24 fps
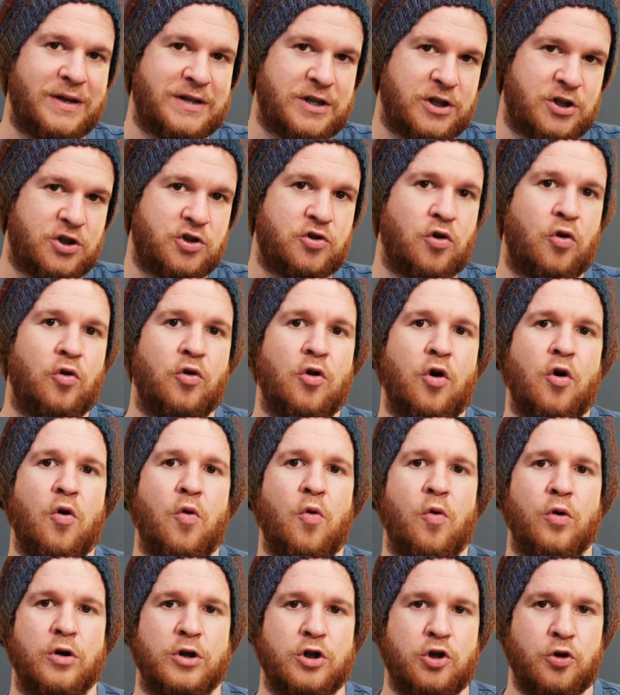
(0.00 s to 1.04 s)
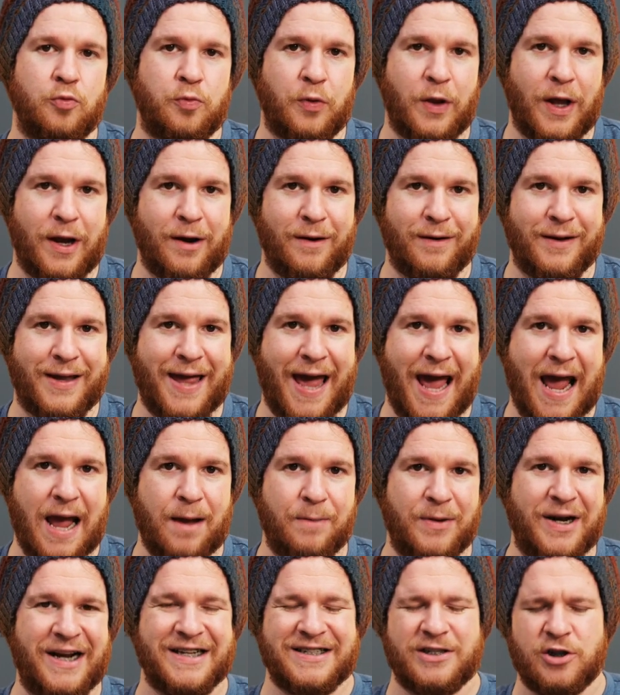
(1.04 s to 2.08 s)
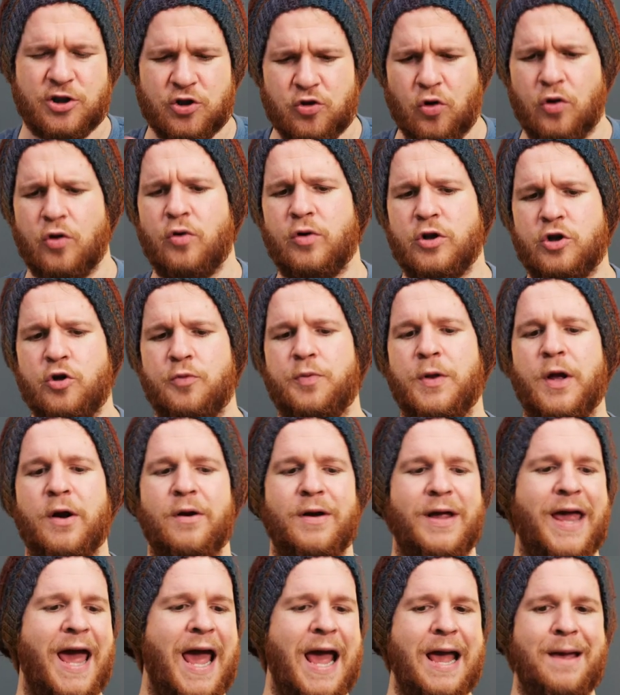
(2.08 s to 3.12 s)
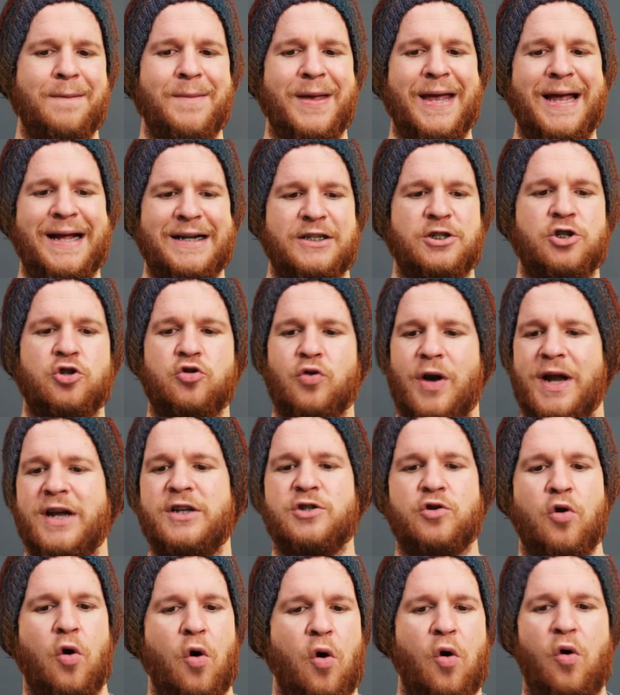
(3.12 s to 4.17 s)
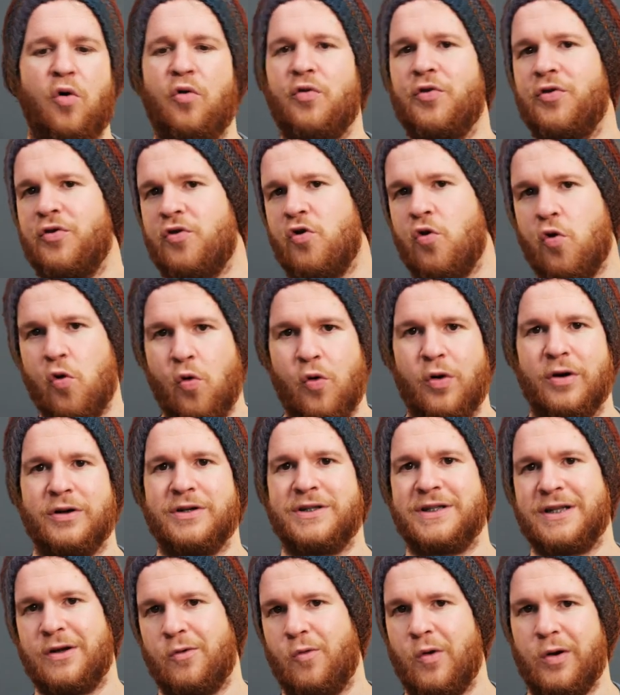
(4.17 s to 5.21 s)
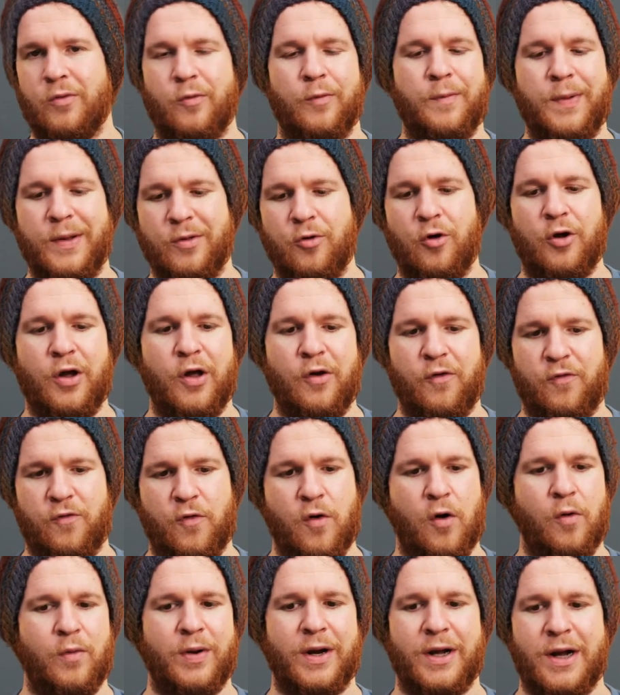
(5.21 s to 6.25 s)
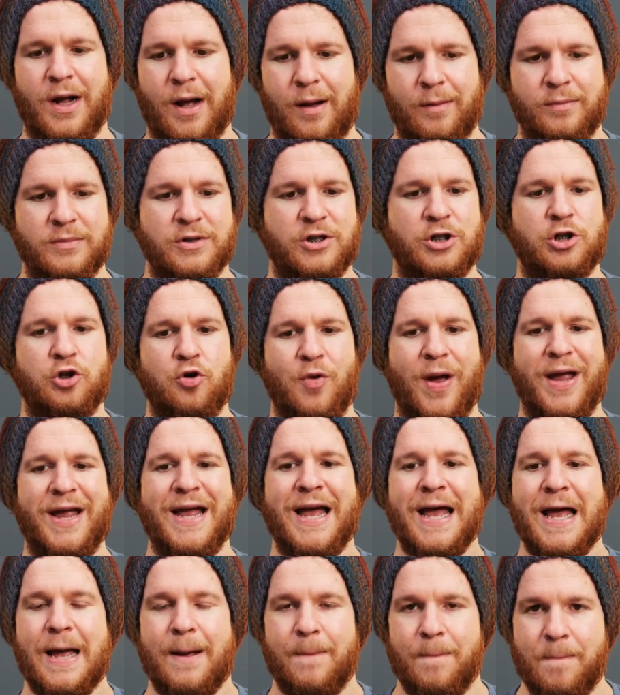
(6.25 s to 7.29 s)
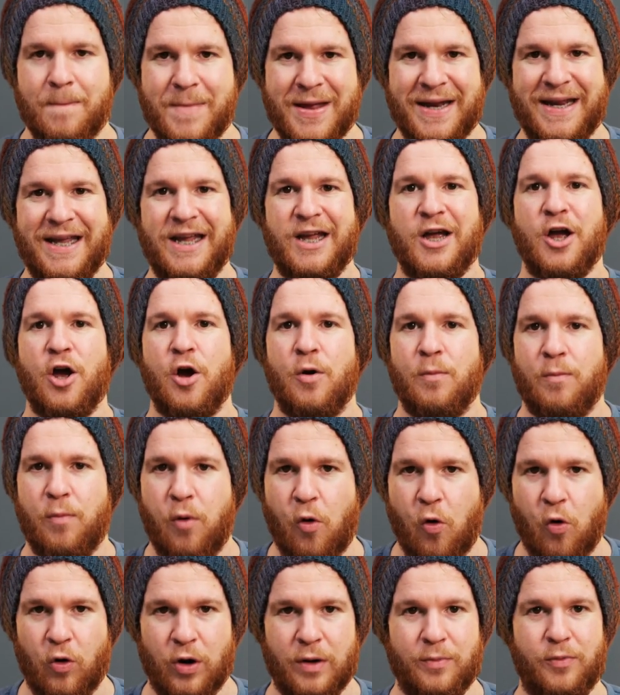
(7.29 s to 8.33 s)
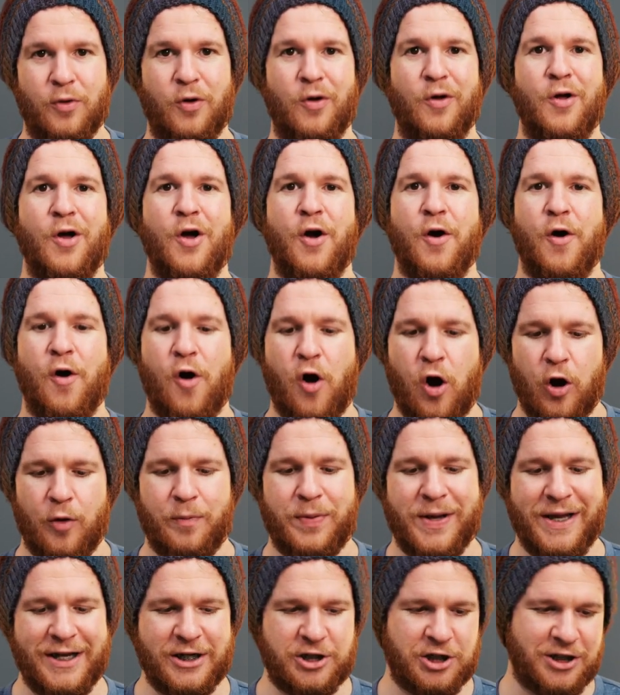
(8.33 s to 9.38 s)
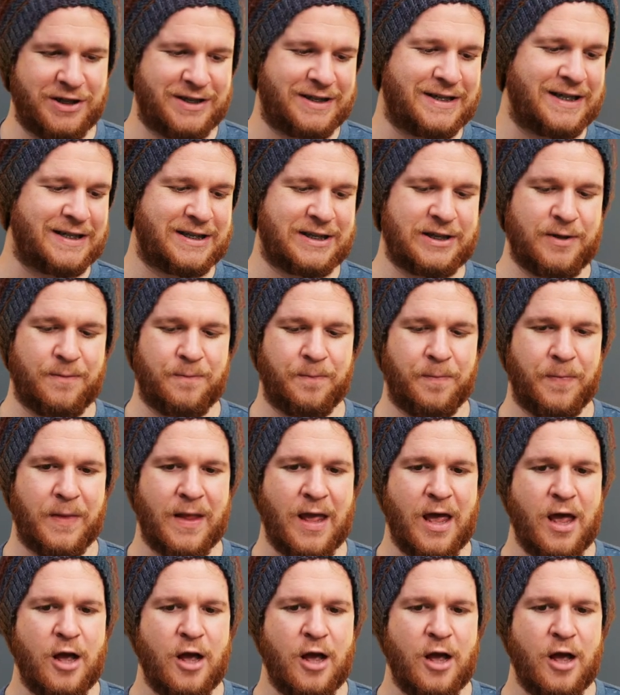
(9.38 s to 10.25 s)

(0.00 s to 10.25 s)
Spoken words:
as a solo or 2-player game, and as a solo or 2-player game, it strikes all the chords that one would be looking for when it comes to a mini portable RPG system.